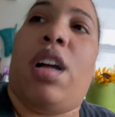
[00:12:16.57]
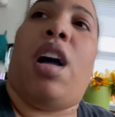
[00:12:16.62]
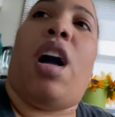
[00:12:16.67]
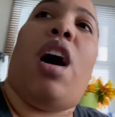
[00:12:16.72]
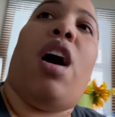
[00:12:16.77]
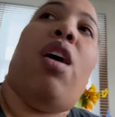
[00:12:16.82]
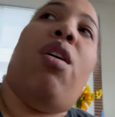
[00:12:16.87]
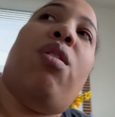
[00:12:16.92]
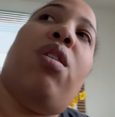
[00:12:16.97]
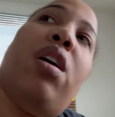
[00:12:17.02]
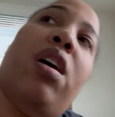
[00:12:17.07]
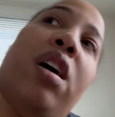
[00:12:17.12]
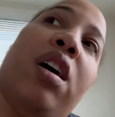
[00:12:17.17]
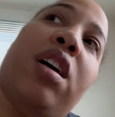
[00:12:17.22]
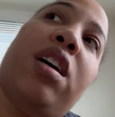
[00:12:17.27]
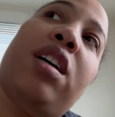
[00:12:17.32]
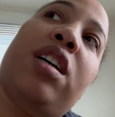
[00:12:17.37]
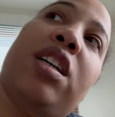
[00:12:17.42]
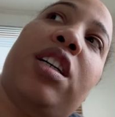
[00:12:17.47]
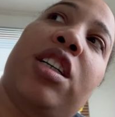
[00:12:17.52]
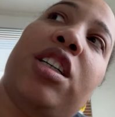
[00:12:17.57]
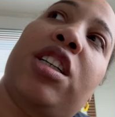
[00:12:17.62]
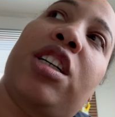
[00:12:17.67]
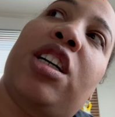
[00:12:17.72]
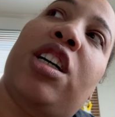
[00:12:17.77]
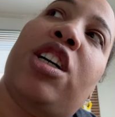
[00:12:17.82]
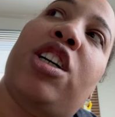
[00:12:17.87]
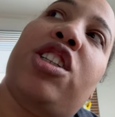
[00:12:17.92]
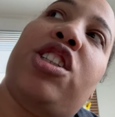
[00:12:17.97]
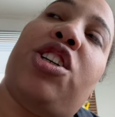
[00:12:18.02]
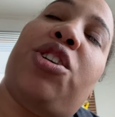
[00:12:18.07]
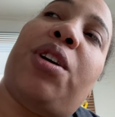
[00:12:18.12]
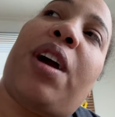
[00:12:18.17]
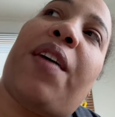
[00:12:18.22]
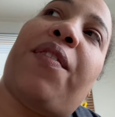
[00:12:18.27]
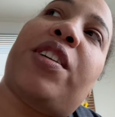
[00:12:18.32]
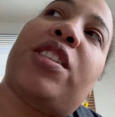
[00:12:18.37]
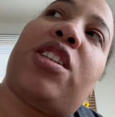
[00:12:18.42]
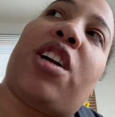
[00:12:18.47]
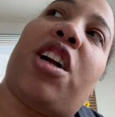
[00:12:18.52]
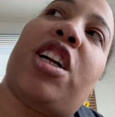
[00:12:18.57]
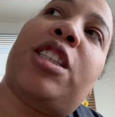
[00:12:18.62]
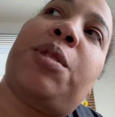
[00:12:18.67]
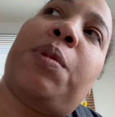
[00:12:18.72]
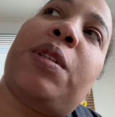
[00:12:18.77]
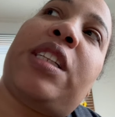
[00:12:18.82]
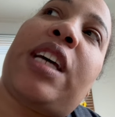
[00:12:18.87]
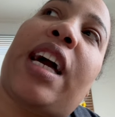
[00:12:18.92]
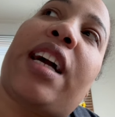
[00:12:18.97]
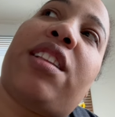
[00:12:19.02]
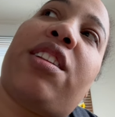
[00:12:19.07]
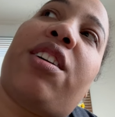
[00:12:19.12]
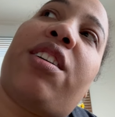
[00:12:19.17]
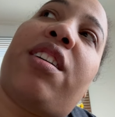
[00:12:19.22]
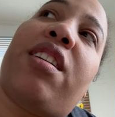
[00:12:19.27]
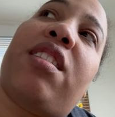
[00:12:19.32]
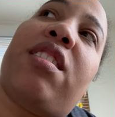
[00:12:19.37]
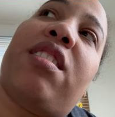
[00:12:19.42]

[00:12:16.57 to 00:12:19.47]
Oh, do you have a surge protector?